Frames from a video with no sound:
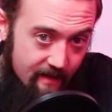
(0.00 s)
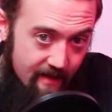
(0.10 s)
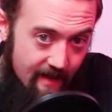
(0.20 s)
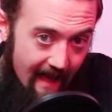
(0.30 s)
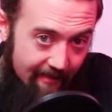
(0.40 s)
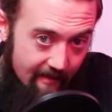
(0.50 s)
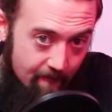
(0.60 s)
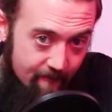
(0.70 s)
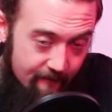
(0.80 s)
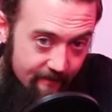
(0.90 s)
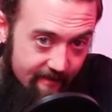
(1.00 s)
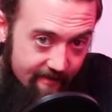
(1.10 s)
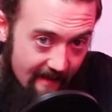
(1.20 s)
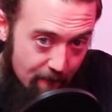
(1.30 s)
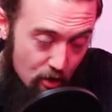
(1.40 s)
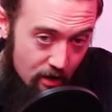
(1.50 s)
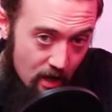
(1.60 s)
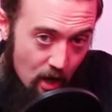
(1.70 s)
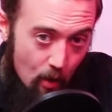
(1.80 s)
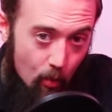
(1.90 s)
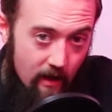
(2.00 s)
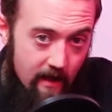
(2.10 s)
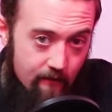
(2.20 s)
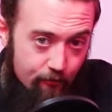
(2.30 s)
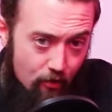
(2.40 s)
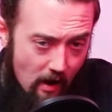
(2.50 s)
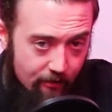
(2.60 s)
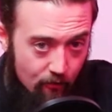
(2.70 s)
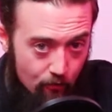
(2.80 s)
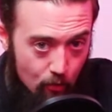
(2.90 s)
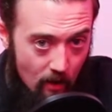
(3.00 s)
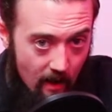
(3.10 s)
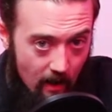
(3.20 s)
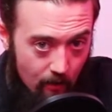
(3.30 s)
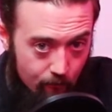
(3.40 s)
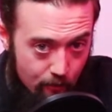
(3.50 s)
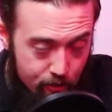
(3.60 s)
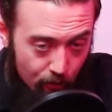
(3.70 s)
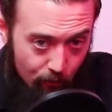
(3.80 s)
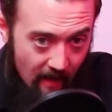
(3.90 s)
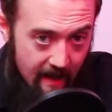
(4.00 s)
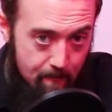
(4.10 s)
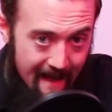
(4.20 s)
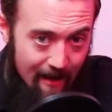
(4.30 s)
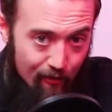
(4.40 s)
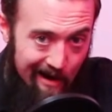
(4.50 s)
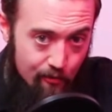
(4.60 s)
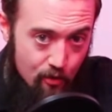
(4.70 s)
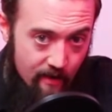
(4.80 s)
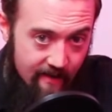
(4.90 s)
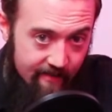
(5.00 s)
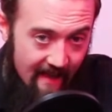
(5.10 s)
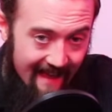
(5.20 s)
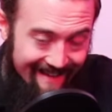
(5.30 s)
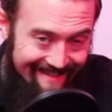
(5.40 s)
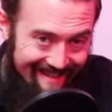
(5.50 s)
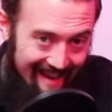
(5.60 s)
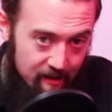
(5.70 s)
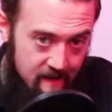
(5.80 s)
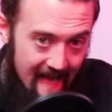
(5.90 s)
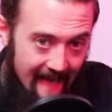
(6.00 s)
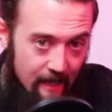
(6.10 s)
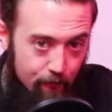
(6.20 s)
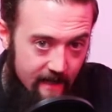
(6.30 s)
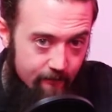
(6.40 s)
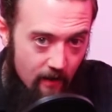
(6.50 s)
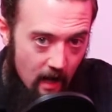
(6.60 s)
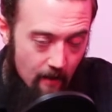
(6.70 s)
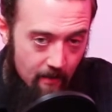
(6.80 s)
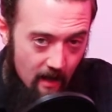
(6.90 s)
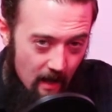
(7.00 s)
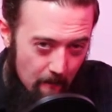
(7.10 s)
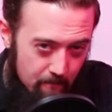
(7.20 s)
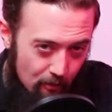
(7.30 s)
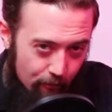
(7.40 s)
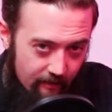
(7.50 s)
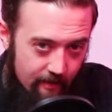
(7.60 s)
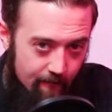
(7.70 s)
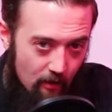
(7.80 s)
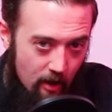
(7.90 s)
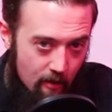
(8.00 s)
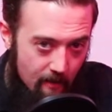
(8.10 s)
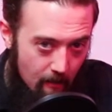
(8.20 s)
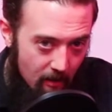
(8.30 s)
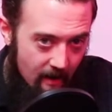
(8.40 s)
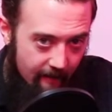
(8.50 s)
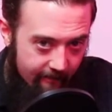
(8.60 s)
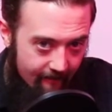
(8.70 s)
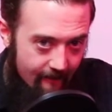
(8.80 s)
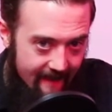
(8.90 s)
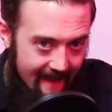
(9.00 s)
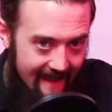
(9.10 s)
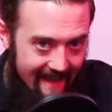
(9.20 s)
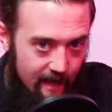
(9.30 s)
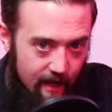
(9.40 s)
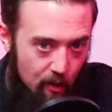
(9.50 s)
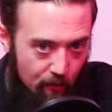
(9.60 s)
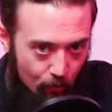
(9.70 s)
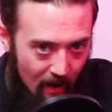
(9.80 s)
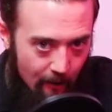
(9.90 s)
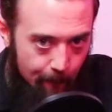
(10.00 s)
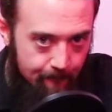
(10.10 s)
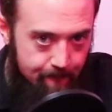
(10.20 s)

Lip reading: the SM57. We've tried to reduce any background noise, deaden any reverb, boosted the volume and applied a slight EQ as well.